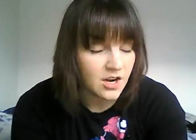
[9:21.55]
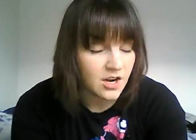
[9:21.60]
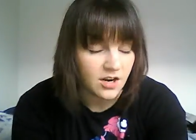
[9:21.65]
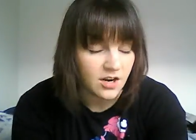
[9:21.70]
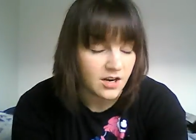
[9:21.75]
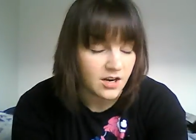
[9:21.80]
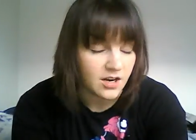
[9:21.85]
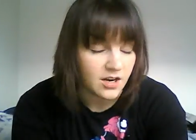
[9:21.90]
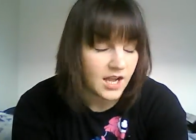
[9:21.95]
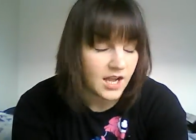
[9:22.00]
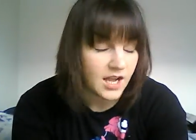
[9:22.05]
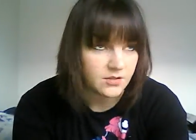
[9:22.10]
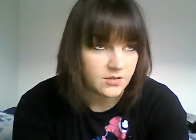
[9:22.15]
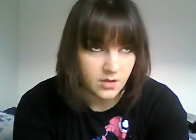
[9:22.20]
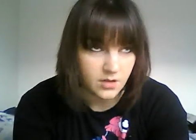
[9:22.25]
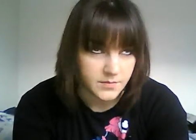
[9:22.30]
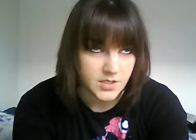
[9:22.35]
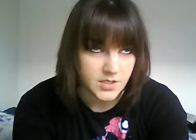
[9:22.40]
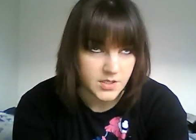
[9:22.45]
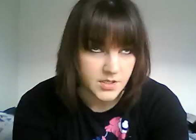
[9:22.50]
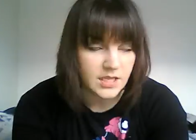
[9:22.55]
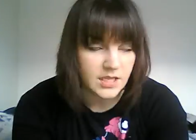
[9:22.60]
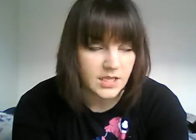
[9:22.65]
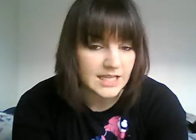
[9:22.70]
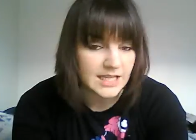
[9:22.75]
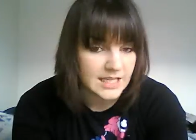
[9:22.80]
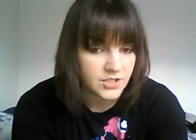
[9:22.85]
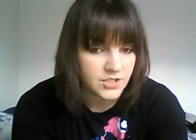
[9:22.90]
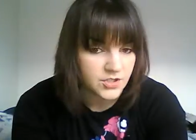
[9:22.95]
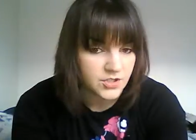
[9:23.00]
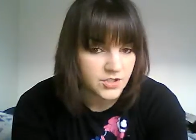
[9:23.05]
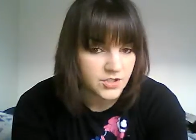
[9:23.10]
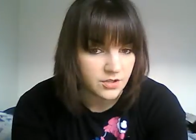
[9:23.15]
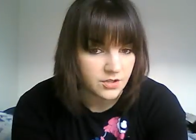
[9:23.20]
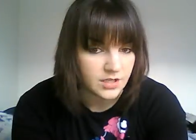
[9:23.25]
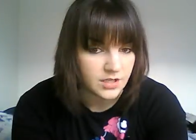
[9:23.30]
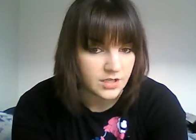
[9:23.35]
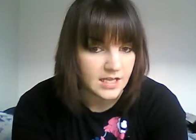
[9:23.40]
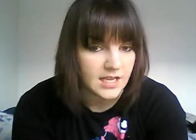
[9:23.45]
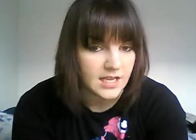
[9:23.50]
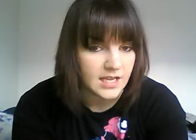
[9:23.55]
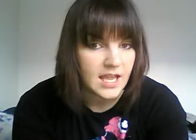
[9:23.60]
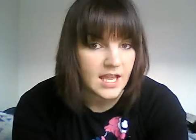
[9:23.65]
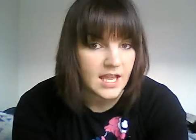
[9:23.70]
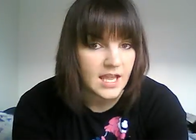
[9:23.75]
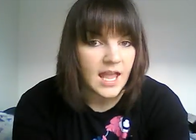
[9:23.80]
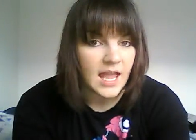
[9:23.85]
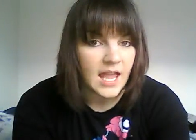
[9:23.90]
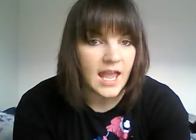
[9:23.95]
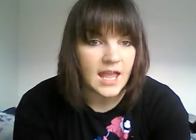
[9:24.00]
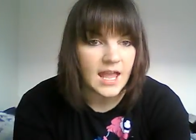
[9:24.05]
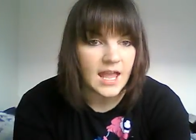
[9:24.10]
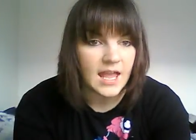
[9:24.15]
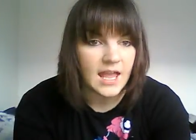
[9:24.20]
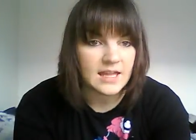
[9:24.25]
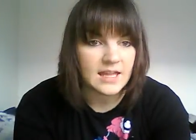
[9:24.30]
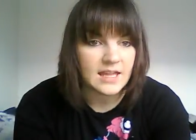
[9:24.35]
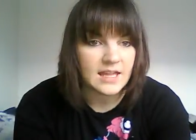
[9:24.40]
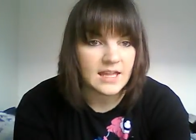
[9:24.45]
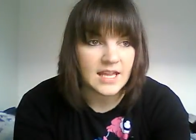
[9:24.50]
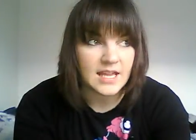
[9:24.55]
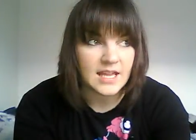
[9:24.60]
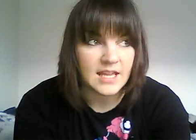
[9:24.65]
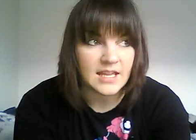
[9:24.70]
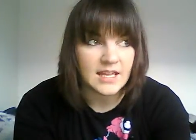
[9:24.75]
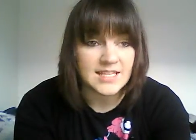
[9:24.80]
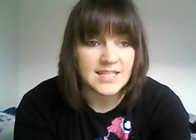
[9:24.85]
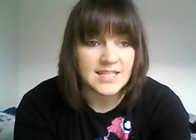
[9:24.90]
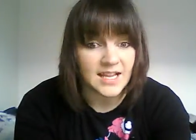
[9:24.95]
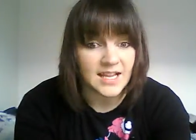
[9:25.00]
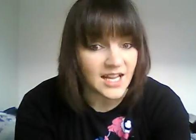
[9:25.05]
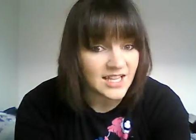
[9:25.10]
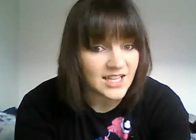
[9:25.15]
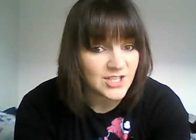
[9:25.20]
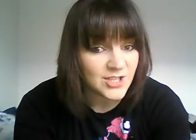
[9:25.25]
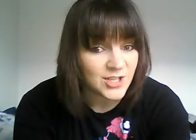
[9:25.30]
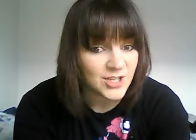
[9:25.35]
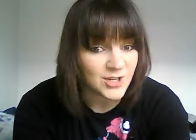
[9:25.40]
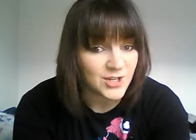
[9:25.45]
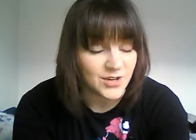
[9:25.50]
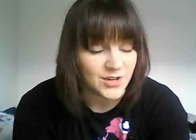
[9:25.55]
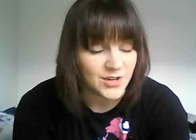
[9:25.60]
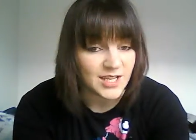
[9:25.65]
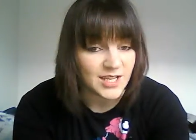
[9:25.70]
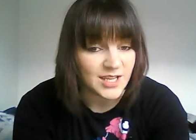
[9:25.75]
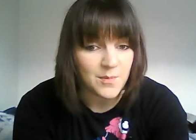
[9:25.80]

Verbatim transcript: or, uh, I'm sorry, an English degree and a psychology degree.